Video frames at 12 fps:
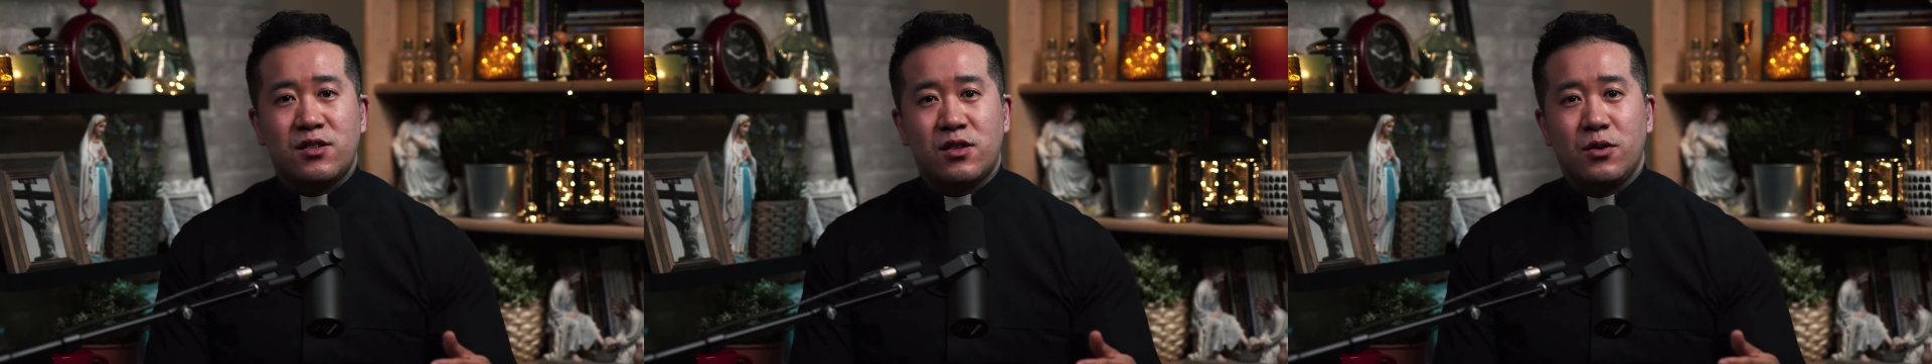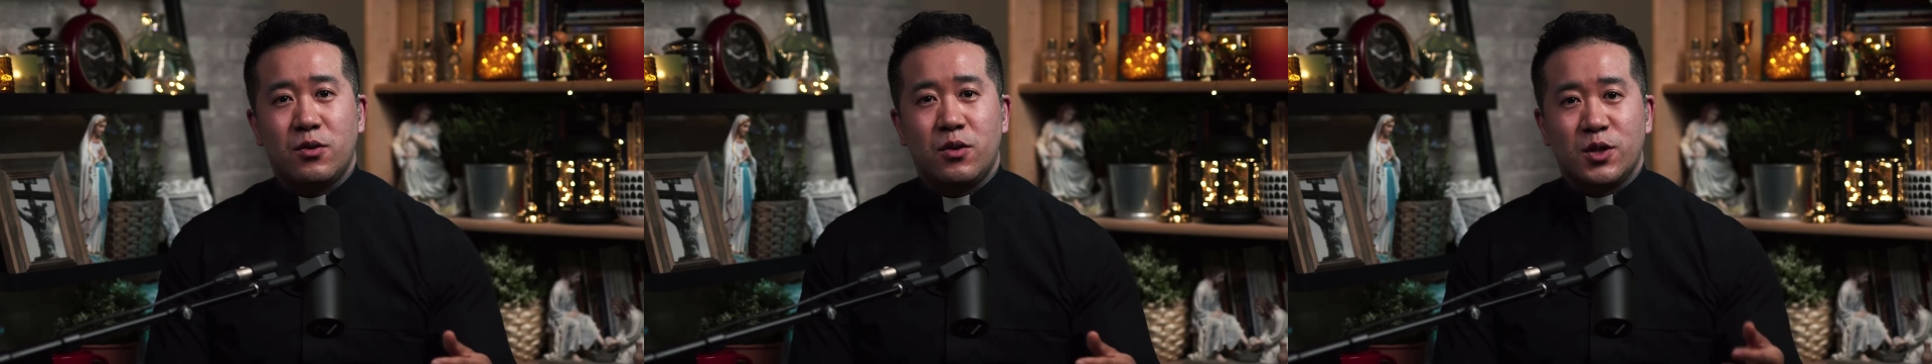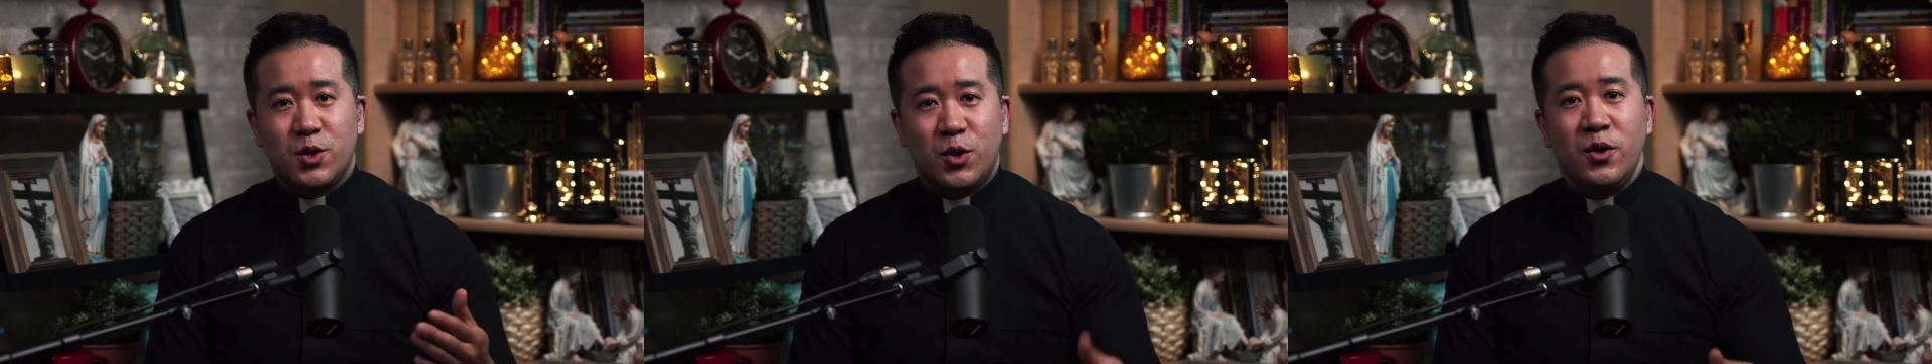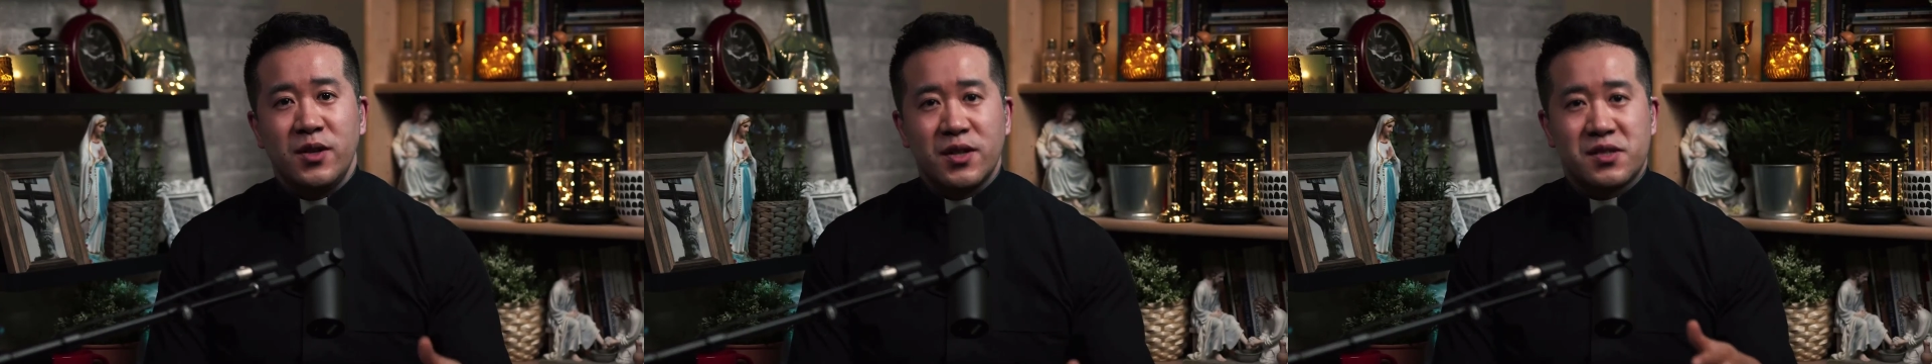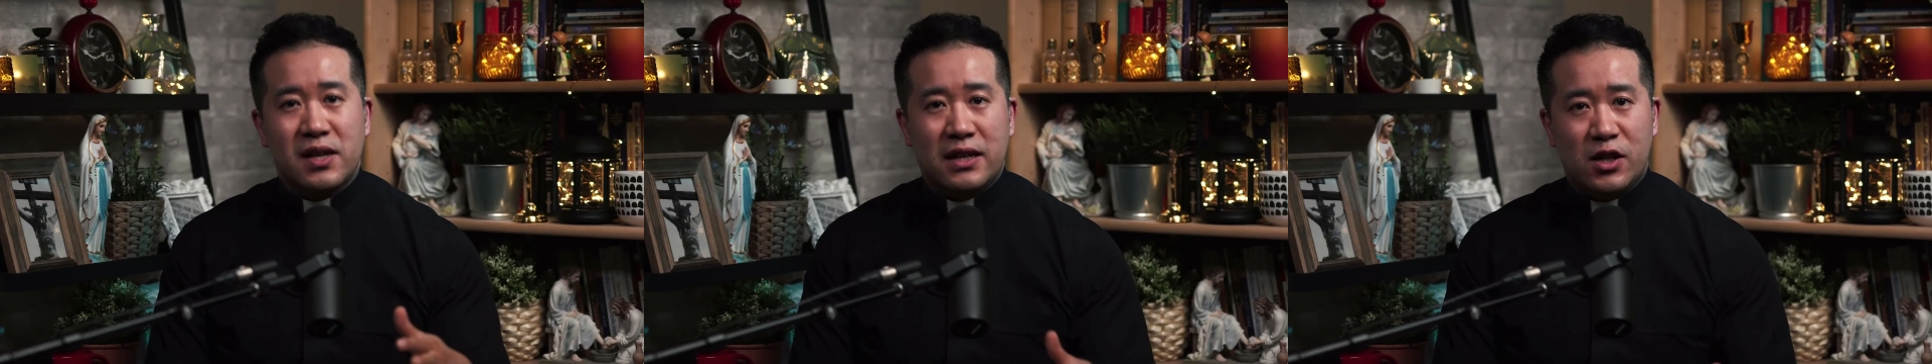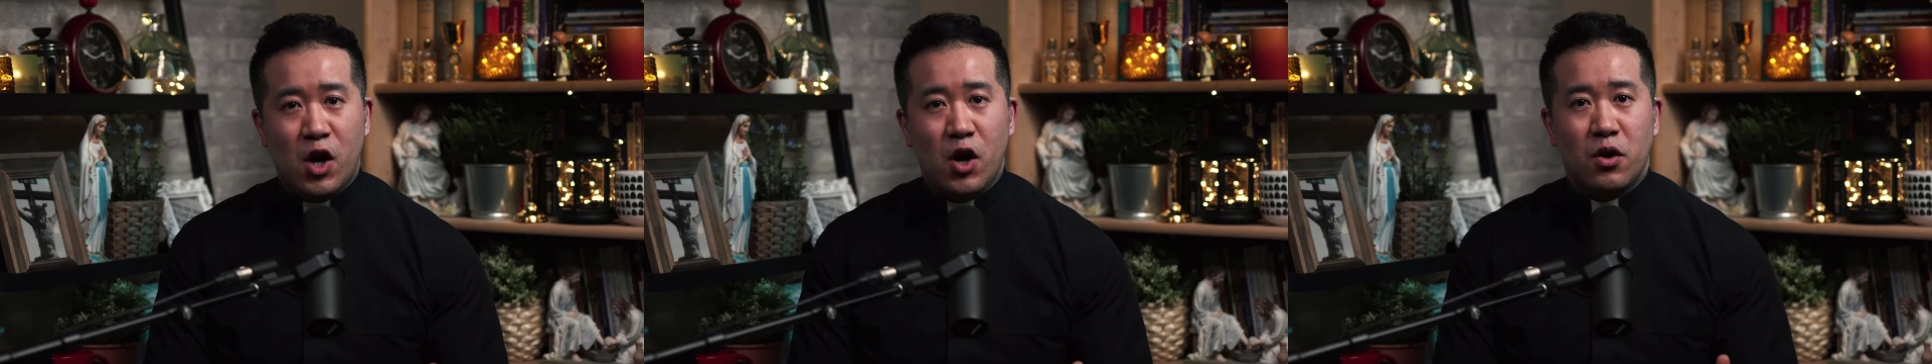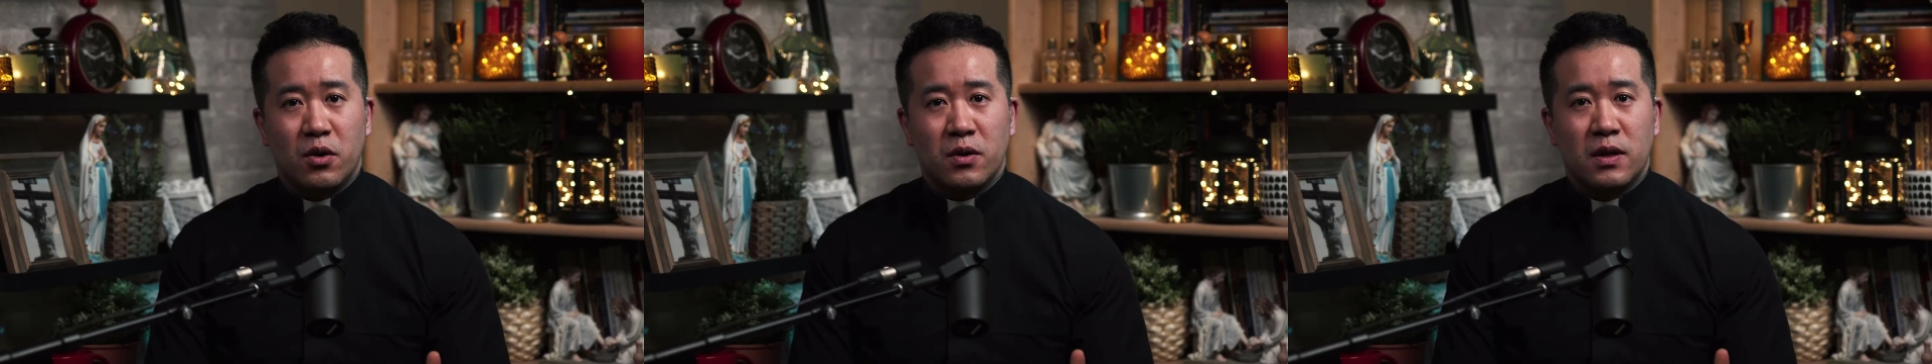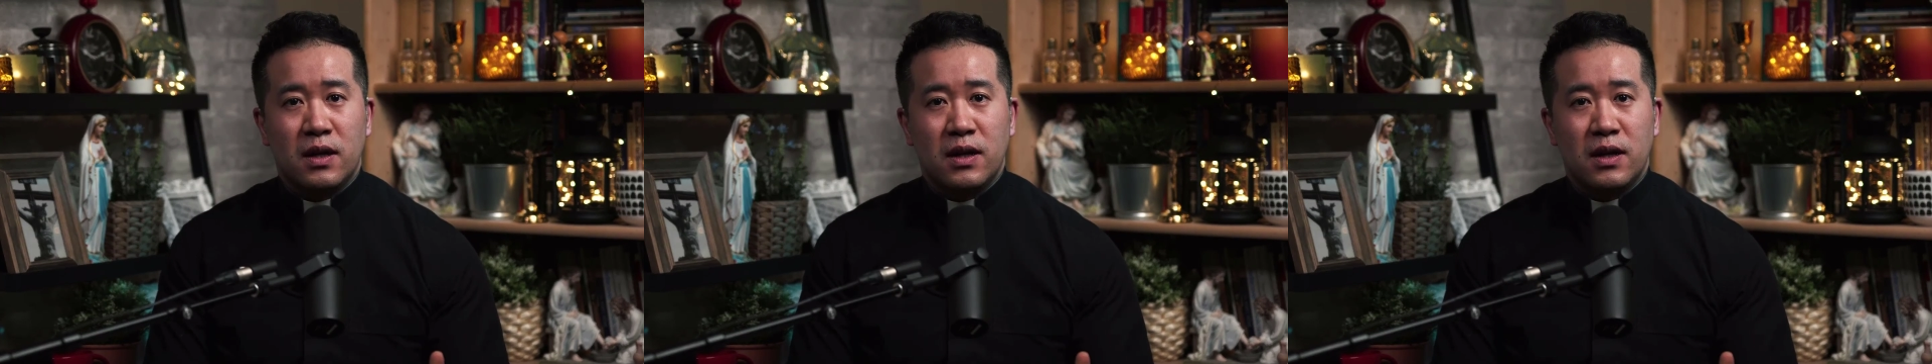to learn to say no